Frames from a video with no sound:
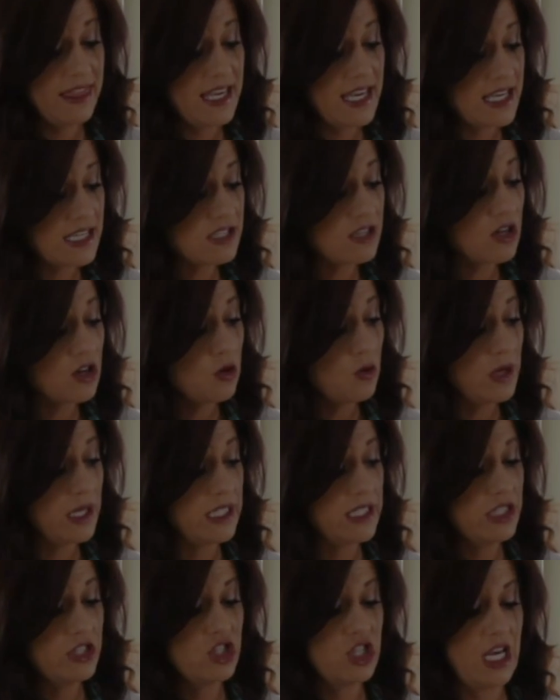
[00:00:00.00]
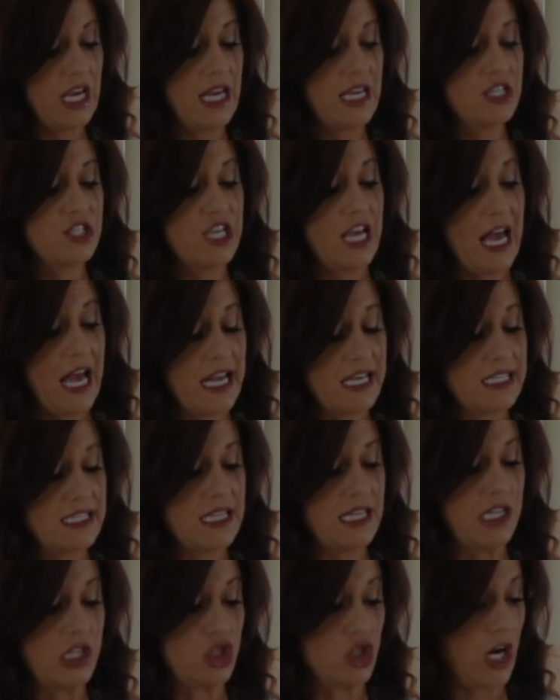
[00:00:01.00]
these are going to change as
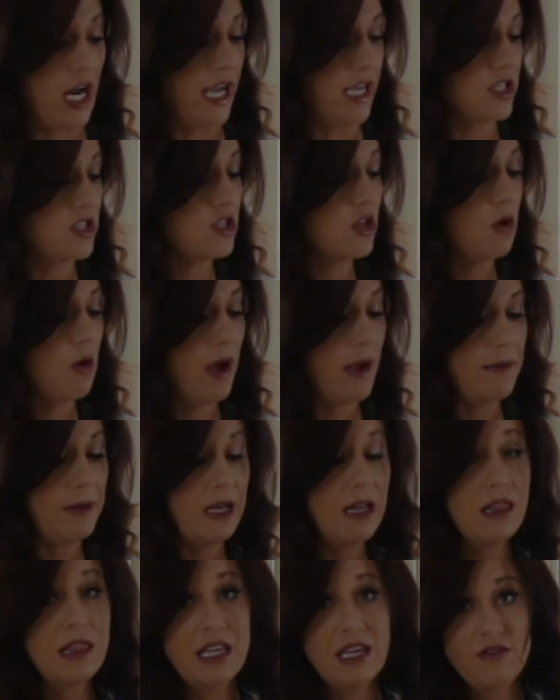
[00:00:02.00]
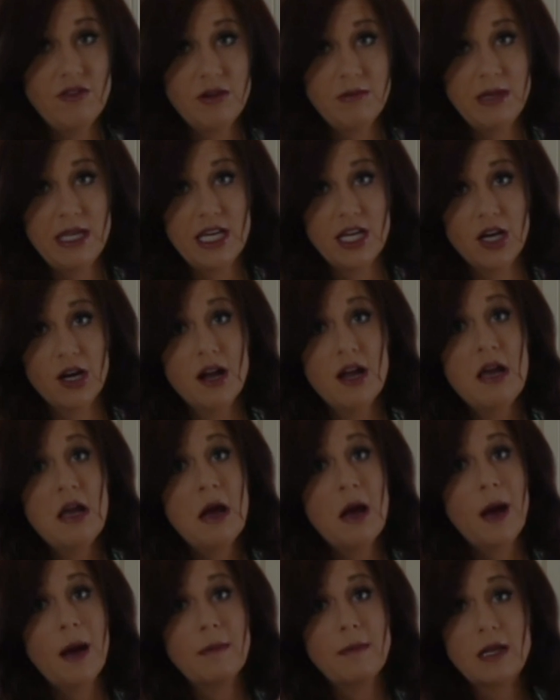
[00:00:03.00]
they dry. So I'm gonna leave them here.
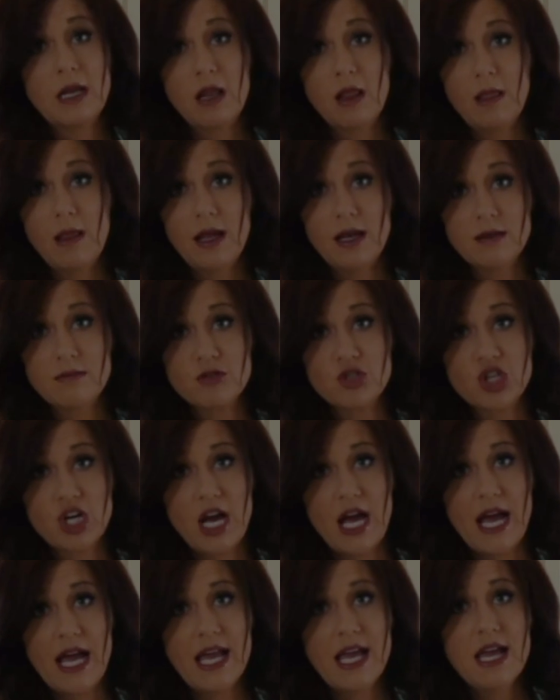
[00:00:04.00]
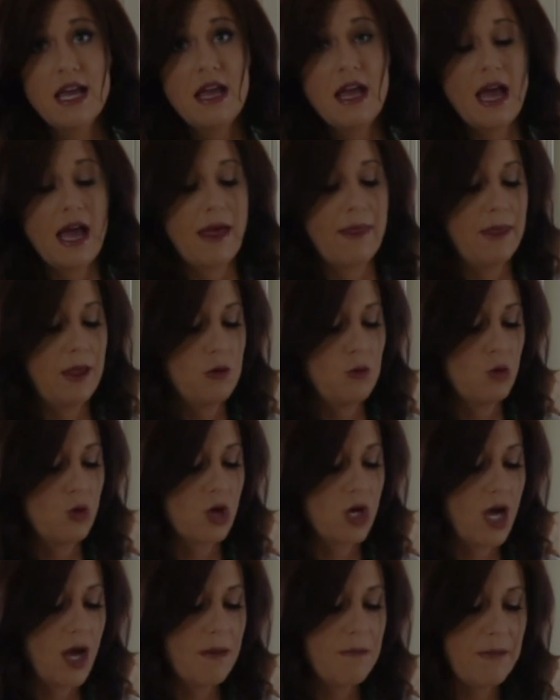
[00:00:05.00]
I'm gonna let them dry, and then we'll
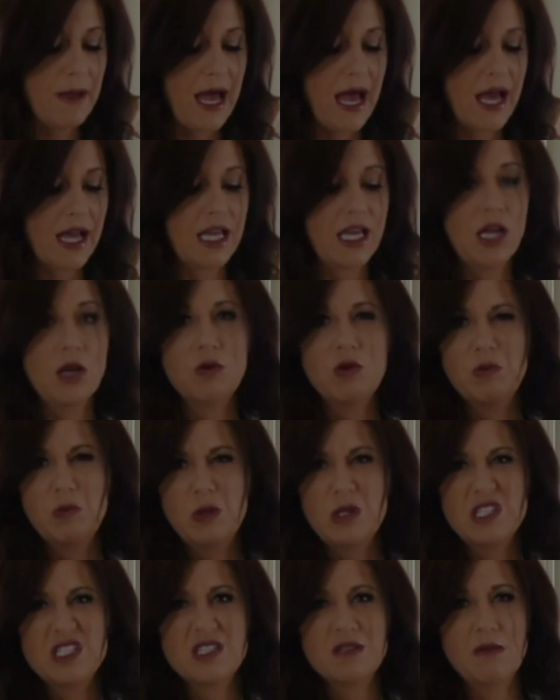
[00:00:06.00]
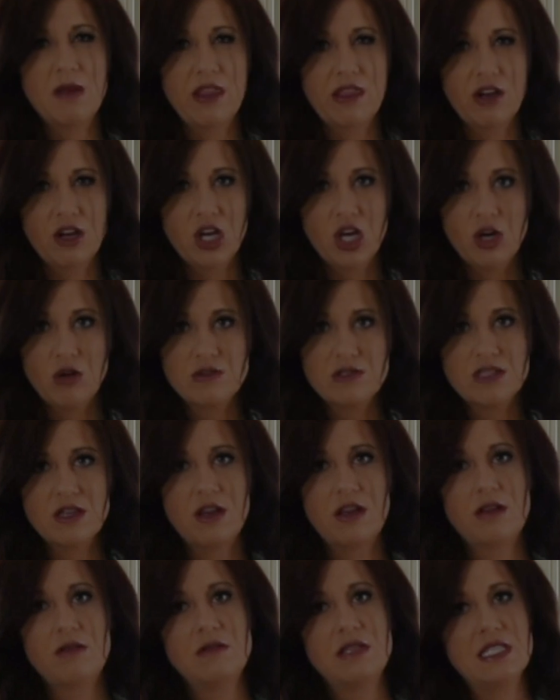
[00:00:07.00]
come back and we'll put some other coats
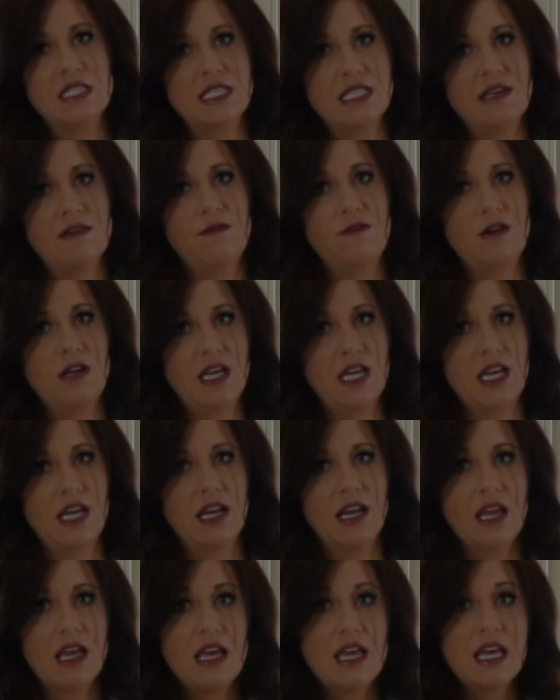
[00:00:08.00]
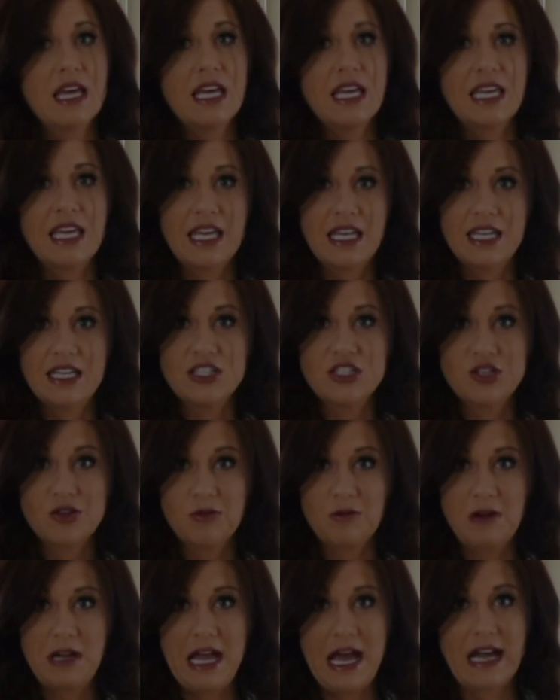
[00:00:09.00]
on them and see if we can get it
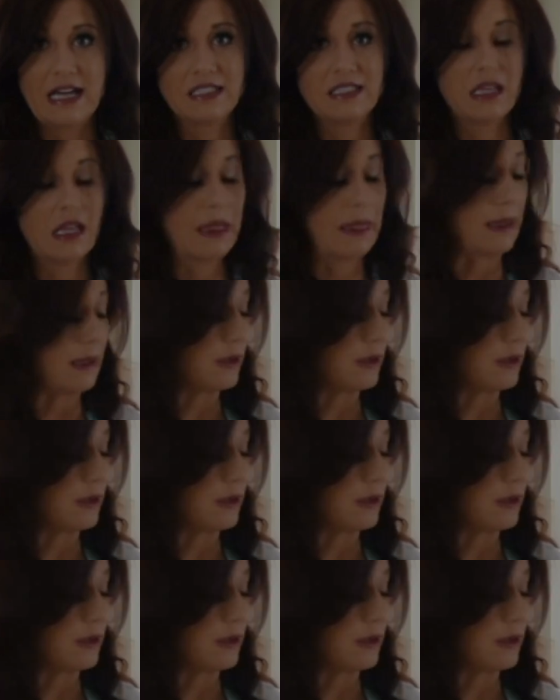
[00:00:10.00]
to react a